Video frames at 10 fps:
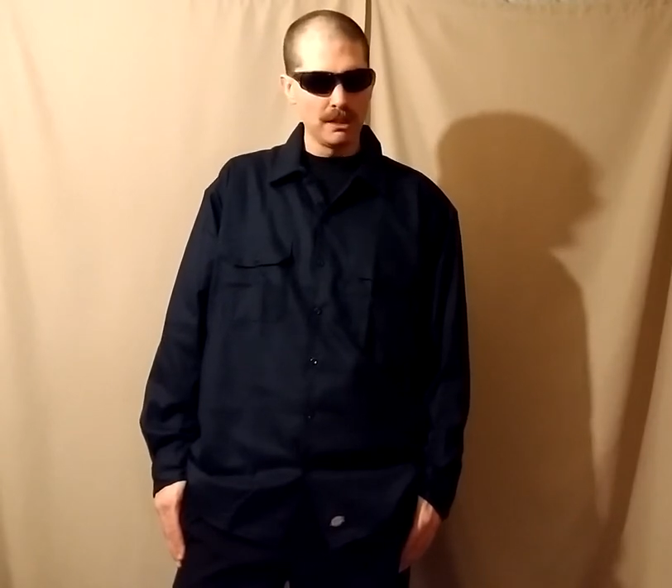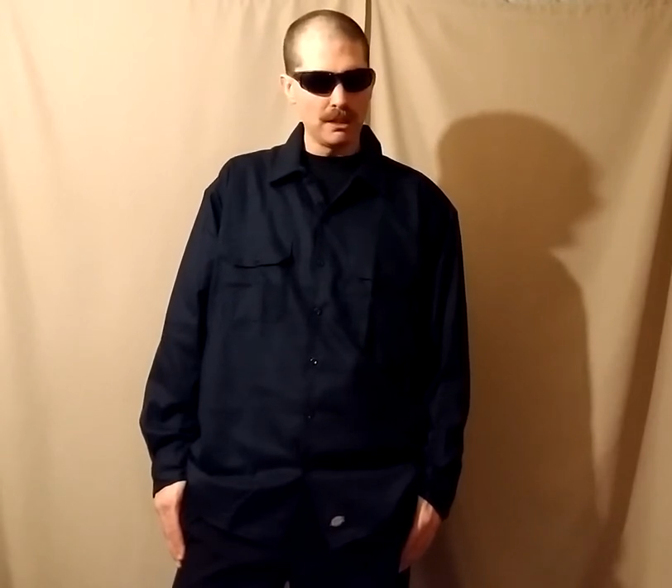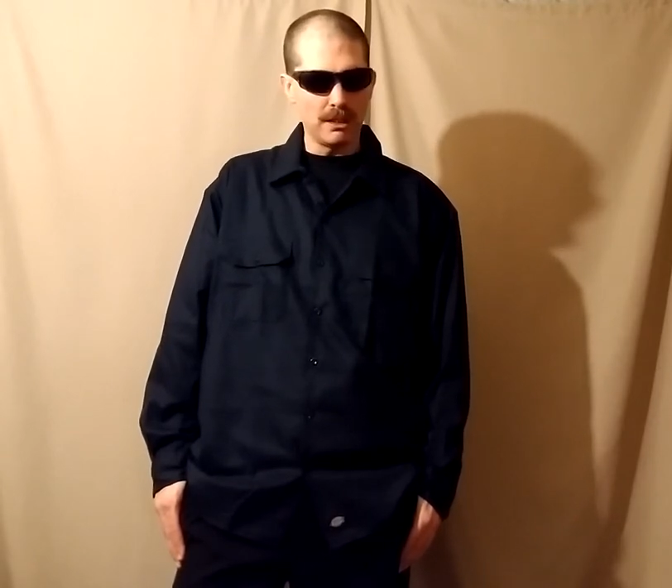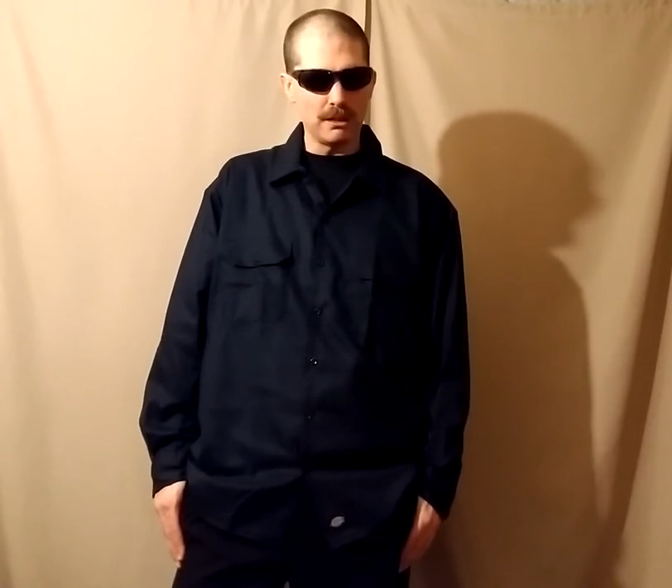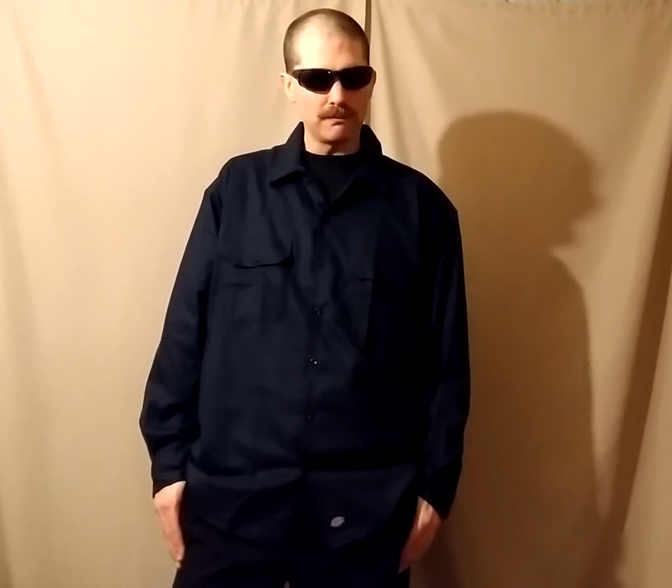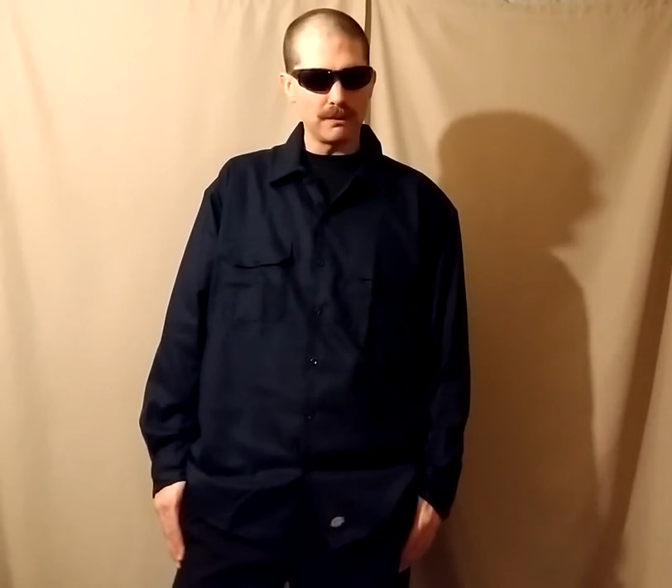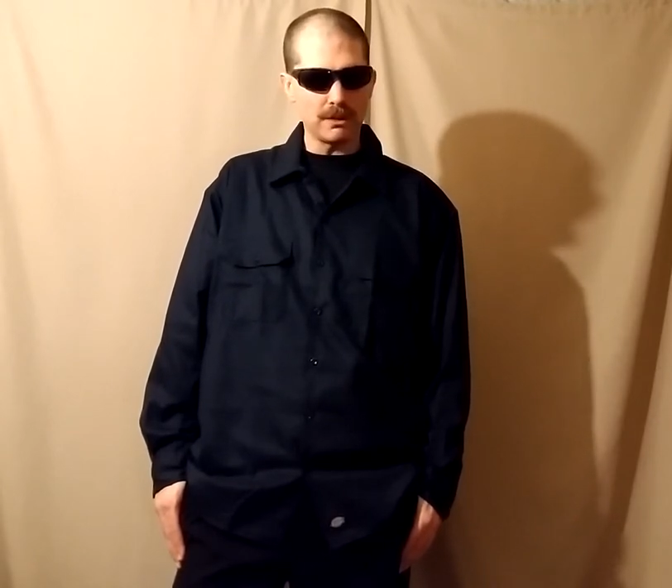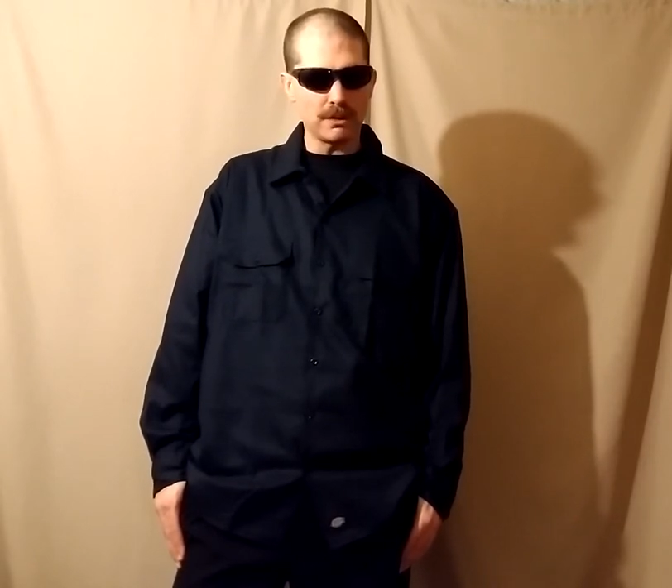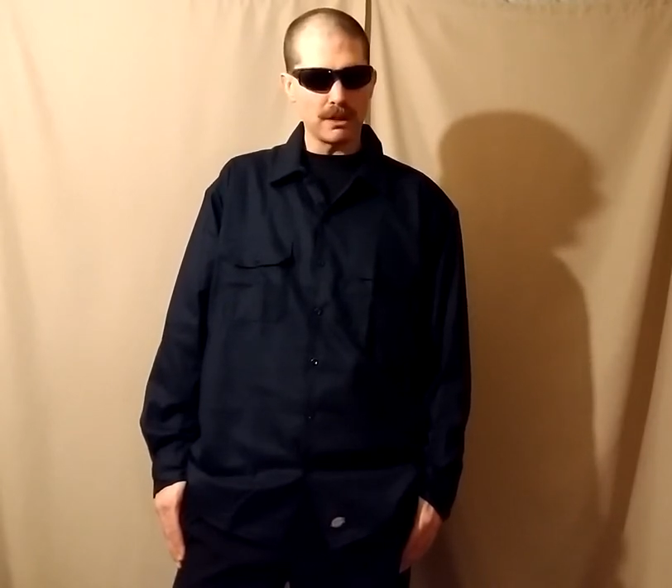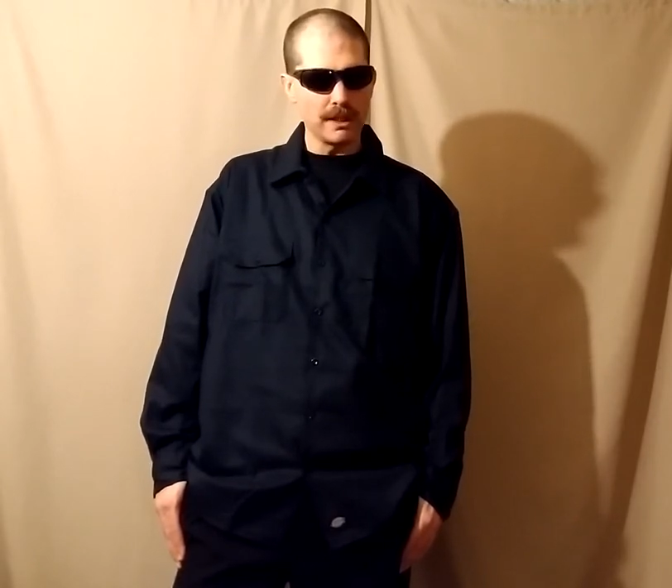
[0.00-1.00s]
uh,
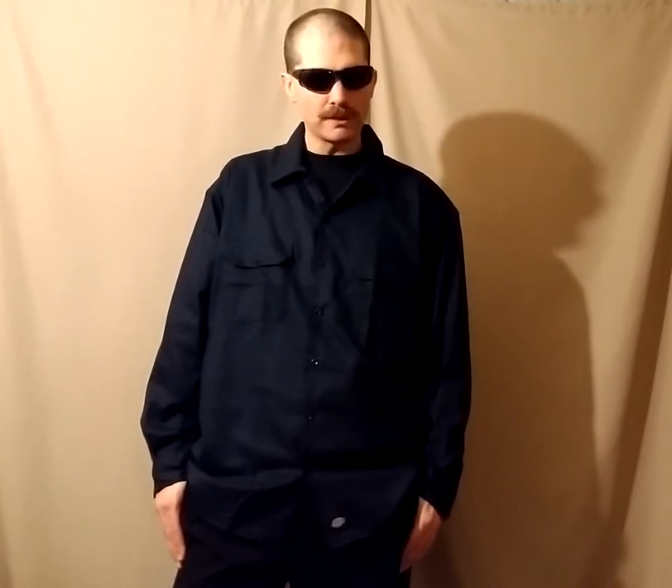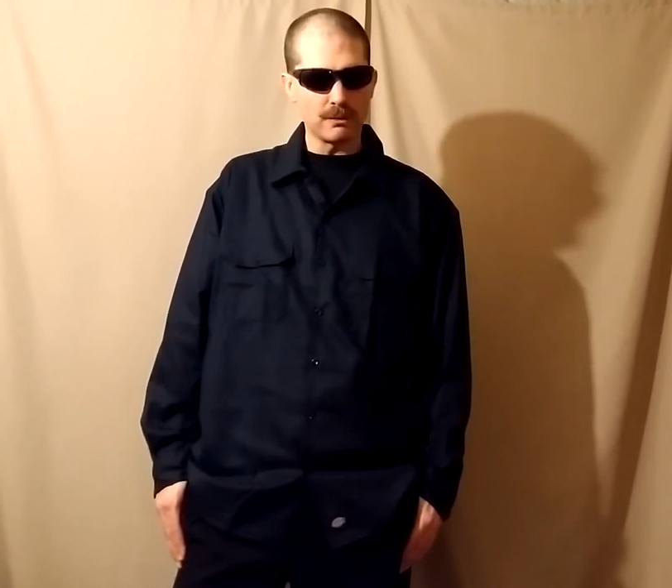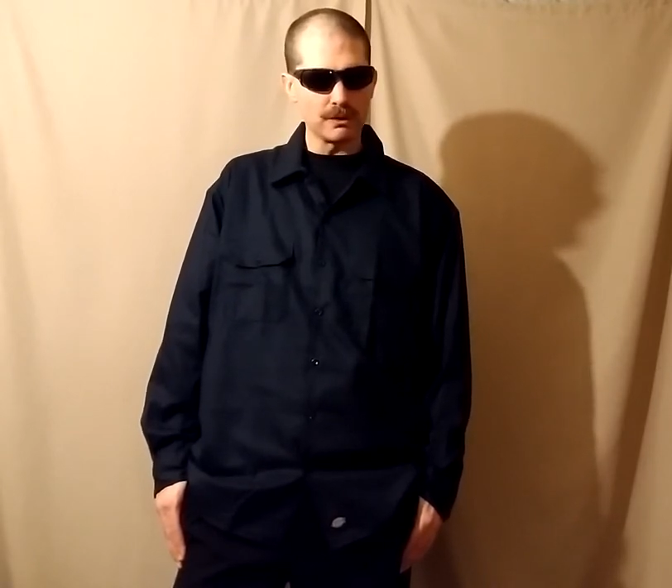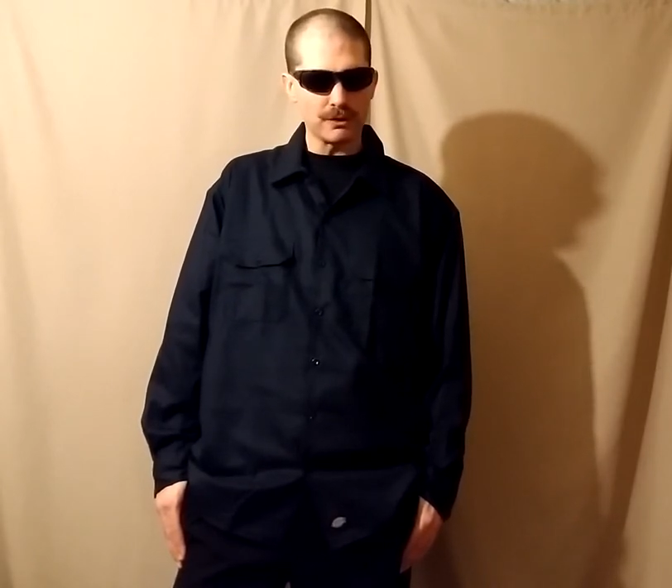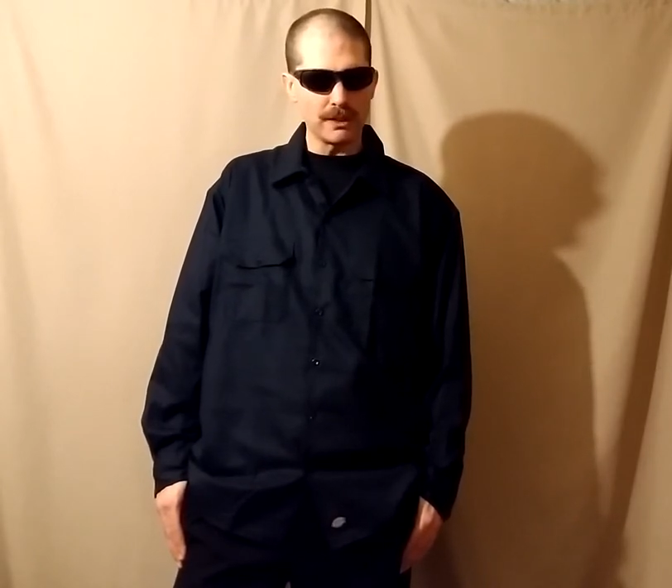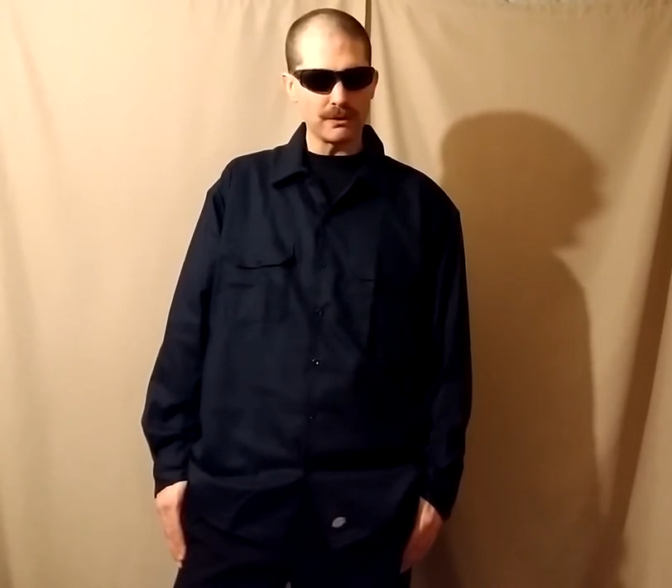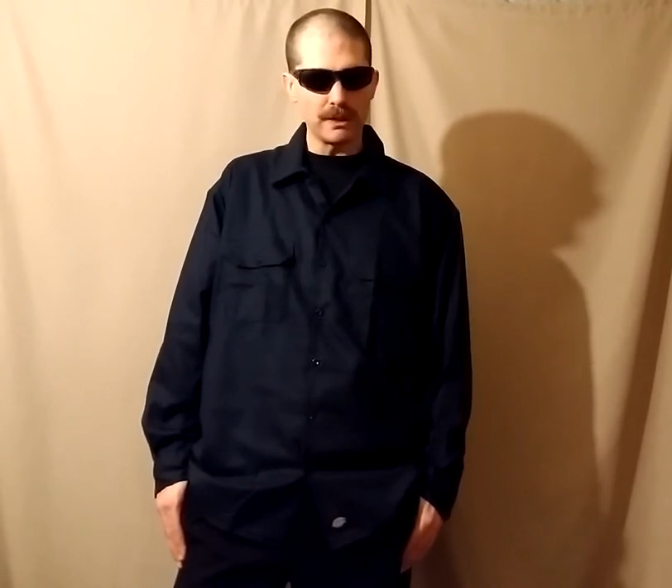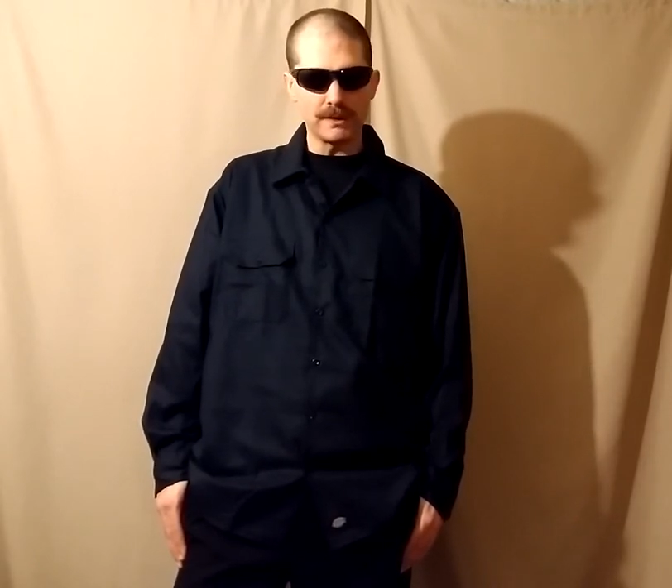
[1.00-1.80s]
her high school treasury,